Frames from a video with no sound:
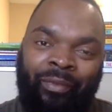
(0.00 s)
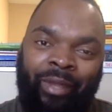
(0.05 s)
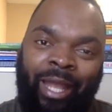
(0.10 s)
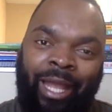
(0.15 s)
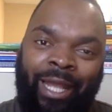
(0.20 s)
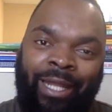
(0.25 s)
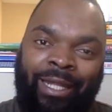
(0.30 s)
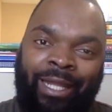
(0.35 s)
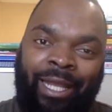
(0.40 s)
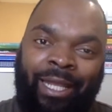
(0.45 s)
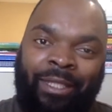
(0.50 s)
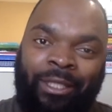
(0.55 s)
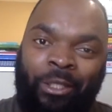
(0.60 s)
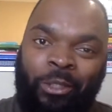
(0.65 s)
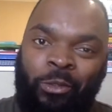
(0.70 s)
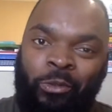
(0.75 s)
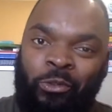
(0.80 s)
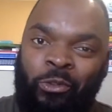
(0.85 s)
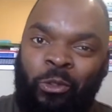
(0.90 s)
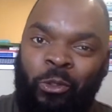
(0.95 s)
And then
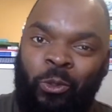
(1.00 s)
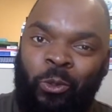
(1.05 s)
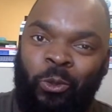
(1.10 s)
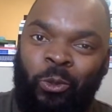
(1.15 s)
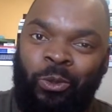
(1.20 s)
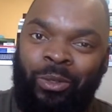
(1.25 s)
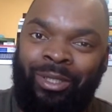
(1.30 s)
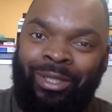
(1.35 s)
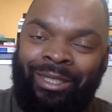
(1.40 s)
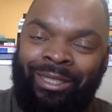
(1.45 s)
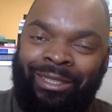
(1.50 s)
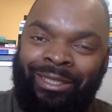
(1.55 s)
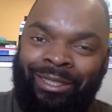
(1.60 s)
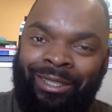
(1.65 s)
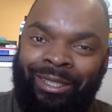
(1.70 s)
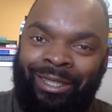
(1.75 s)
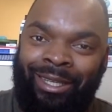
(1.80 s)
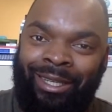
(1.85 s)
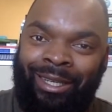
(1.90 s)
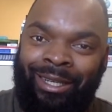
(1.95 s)
two,
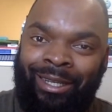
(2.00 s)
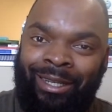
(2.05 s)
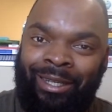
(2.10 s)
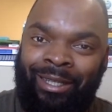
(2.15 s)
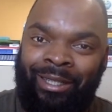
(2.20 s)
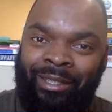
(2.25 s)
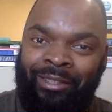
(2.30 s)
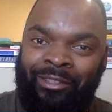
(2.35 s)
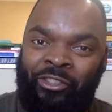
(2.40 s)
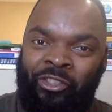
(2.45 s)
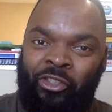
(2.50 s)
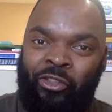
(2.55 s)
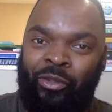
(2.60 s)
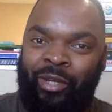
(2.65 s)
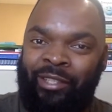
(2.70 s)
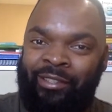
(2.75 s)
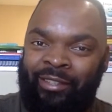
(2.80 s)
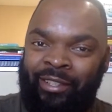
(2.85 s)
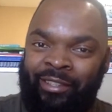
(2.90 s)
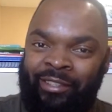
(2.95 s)
the
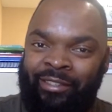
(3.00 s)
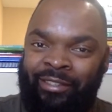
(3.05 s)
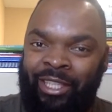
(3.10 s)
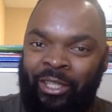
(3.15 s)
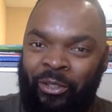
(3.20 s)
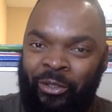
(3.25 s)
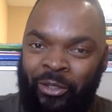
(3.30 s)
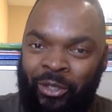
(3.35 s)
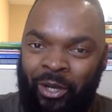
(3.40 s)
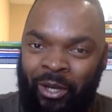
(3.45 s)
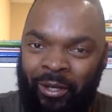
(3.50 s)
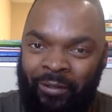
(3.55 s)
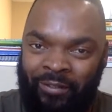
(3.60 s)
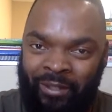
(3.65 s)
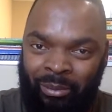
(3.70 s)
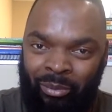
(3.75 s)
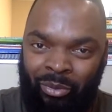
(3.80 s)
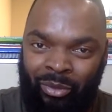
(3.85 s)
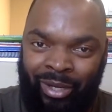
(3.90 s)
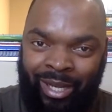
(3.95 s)
stress center of your
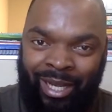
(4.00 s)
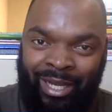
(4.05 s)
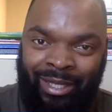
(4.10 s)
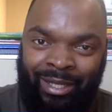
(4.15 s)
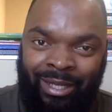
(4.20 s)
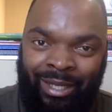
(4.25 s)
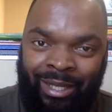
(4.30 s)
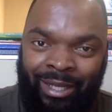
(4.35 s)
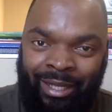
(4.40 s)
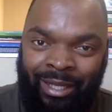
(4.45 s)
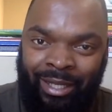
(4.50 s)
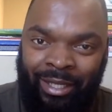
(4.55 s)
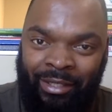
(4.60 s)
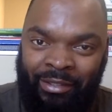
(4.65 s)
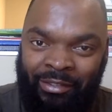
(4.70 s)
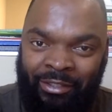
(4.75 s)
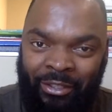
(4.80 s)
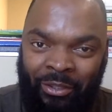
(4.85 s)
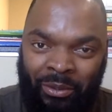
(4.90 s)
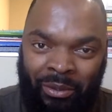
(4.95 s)
brain is
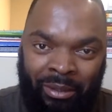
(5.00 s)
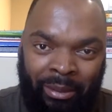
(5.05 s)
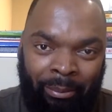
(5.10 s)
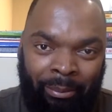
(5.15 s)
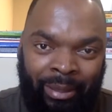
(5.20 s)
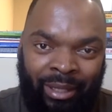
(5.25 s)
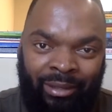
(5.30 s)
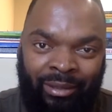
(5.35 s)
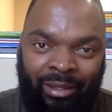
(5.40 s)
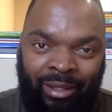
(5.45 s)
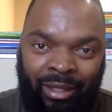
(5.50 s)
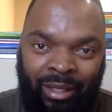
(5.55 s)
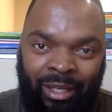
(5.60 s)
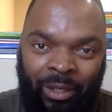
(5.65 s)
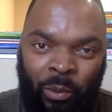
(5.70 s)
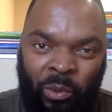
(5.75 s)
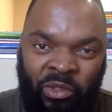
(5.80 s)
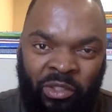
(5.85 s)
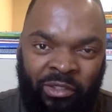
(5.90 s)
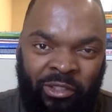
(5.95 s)
your amygdala,
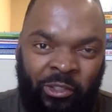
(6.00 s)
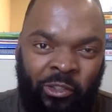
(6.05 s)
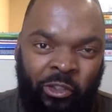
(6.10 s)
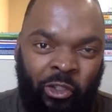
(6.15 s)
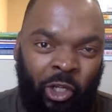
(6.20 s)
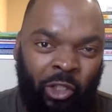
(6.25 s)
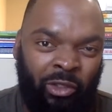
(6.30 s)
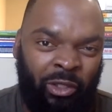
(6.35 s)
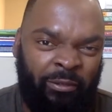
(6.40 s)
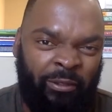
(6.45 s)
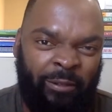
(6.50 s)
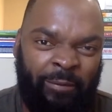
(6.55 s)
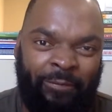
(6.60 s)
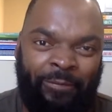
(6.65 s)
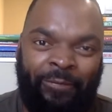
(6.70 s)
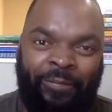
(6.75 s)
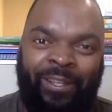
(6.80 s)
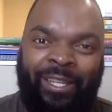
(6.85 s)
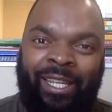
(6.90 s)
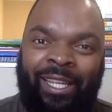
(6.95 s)
which is in charge of your
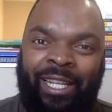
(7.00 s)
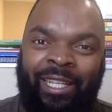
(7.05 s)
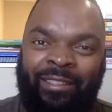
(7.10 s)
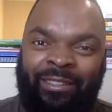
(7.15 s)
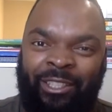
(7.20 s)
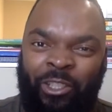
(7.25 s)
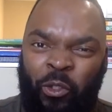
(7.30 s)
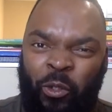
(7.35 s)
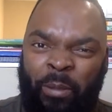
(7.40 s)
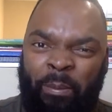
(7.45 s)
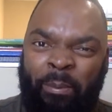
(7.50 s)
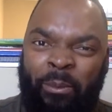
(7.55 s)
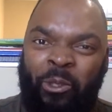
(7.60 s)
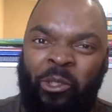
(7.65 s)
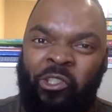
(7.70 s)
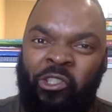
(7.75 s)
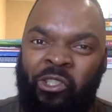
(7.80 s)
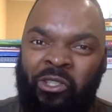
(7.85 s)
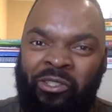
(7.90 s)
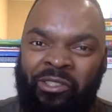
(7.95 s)
feelings and your
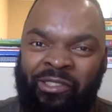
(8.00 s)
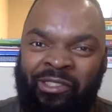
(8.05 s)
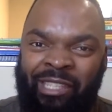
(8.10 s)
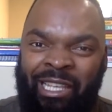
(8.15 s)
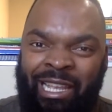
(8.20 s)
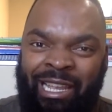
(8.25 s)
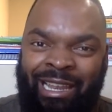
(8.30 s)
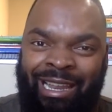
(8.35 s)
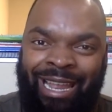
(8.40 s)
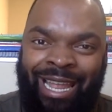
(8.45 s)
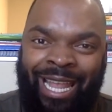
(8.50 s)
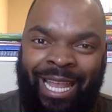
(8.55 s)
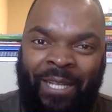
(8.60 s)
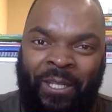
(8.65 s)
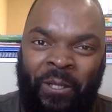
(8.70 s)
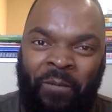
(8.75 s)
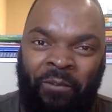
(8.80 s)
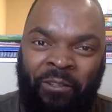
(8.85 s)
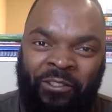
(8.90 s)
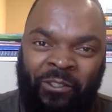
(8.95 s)
emotions. And
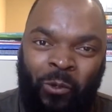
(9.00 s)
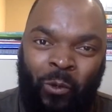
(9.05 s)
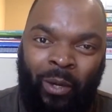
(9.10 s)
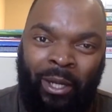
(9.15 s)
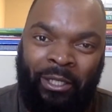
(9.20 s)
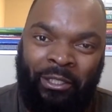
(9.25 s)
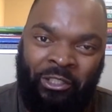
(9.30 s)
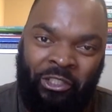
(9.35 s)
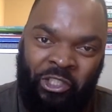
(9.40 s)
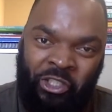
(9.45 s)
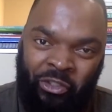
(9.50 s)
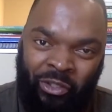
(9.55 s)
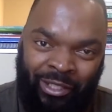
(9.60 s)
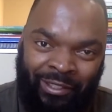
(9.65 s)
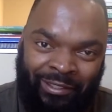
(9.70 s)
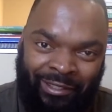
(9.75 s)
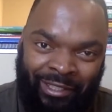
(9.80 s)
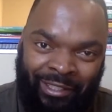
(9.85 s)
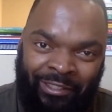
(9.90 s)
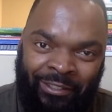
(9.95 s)
the reason why it
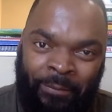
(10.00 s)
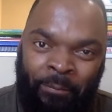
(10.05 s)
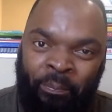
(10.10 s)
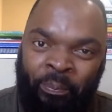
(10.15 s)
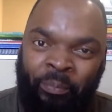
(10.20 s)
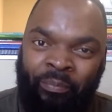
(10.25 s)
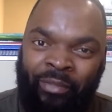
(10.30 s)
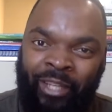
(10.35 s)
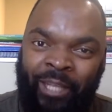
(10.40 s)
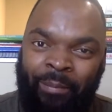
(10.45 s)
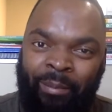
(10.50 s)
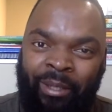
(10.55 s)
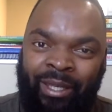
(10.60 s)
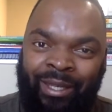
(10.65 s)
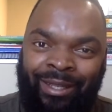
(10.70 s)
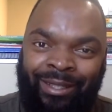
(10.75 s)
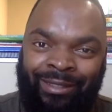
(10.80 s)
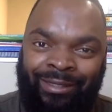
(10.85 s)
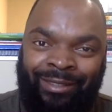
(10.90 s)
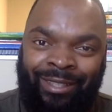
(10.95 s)
stresses is
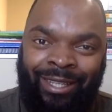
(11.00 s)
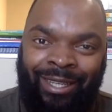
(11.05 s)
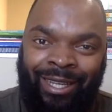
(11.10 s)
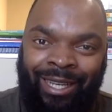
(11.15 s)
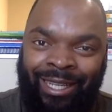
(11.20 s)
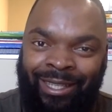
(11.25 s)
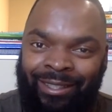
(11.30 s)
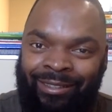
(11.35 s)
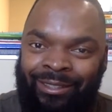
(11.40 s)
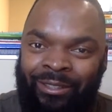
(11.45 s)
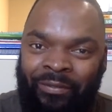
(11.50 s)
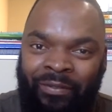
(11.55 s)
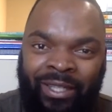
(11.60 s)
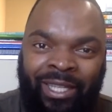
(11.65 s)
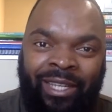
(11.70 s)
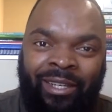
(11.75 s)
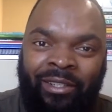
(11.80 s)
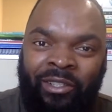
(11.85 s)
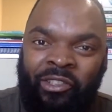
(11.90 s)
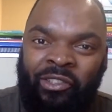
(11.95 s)
because it doesn't really
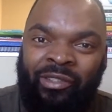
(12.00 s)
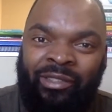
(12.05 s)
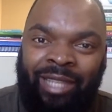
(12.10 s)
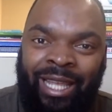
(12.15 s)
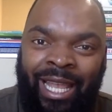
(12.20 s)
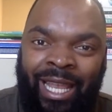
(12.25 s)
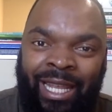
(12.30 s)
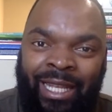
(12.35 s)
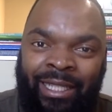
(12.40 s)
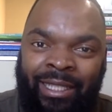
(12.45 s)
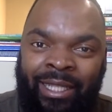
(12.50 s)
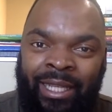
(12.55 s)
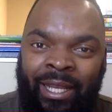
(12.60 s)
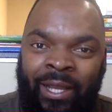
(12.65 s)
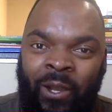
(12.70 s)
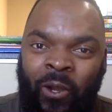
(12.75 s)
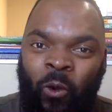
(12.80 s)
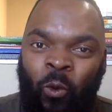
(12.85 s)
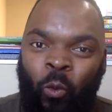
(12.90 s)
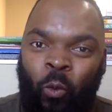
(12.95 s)
understand
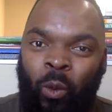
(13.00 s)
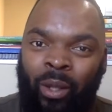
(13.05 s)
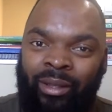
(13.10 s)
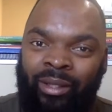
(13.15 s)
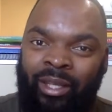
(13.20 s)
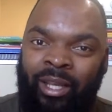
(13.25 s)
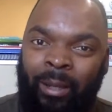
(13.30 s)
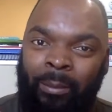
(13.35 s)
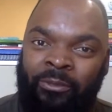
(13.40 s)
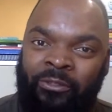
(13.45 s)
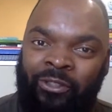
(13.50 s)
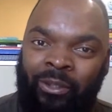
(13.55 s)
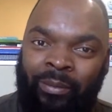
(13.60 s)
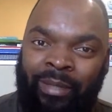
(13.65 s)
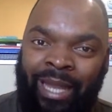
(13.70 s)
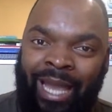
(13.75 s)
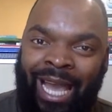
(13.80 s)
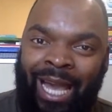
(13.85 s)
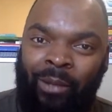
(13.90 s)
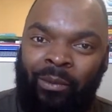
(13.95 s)
what comes from
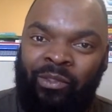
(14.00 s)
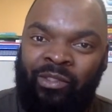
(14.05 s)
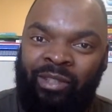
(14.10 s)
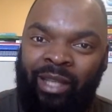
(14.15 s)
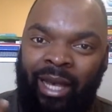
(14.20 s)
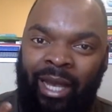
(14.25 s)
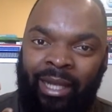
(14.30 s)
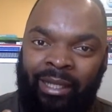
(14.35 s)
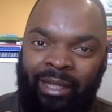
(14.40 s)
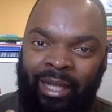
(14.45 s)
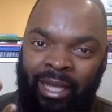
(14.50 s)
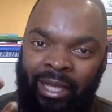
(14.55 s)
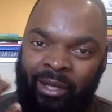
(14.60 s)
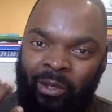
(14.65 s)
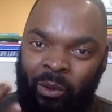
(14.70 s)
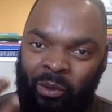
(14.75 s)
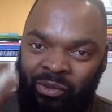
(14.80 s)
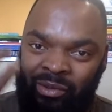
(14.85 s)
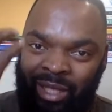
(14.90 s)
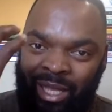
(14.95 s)
the outside and
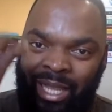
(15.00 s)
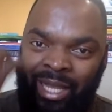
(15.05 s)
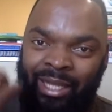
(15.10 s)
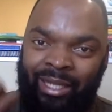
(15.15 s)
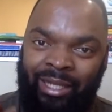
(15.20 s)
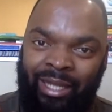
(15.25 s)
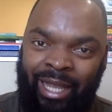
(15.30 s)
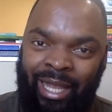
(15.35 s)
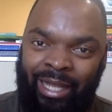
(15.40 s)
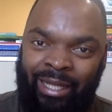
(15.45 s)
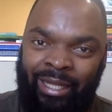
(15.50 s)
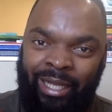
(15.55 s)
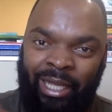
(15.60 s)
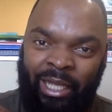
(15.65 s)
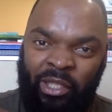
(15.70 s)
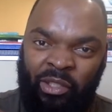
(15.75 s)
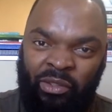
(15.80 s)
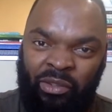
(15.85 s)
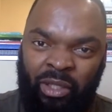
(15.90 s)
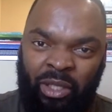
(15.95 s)
goes in and
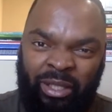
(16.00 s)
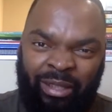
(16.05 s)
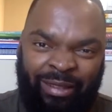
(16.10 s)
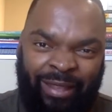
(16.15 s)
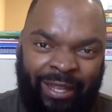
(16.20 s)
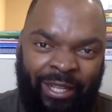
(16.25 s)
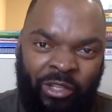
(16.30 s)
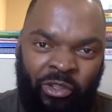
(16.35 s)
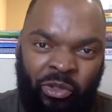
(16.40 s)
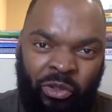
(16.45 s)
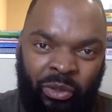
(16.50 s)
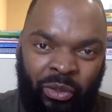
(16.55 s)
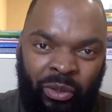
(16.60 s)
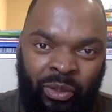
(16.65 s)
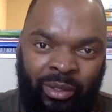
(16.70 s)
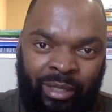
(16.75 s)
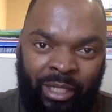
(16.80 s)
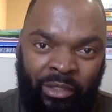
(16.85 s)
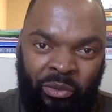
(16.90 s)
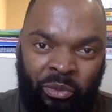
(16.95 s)
is a danger
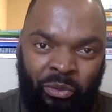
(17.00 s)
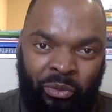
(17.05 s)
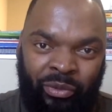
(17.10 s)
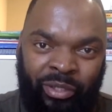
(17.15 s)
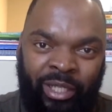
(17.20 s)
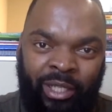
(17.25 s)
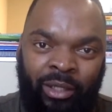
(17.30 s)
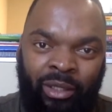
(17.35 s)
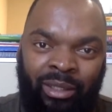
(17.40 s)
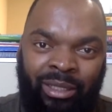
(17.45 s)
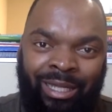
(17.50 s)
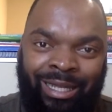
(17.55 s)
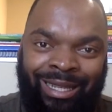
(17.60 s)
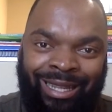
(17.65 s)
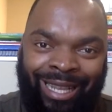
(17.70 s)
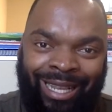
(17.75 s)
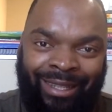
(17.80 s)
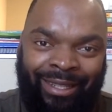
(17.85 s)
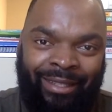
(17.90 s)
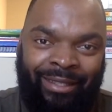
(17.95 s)
that's real
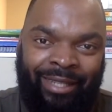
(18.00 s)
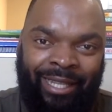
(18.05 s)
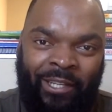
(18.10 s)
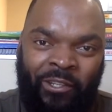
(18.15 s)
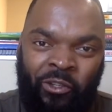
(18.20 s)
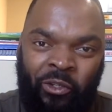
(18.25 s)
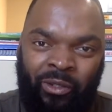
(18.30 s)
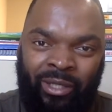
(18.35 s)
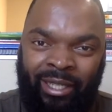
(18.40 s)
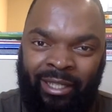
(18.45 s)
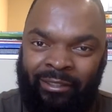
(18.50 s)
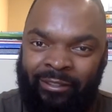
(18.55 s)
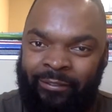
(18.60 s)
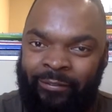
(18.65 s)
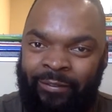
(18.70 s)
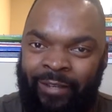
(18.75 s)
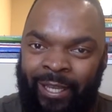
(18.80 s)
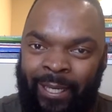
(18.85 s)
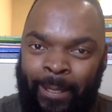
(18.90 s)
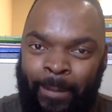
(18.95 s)
and a danger that is fake.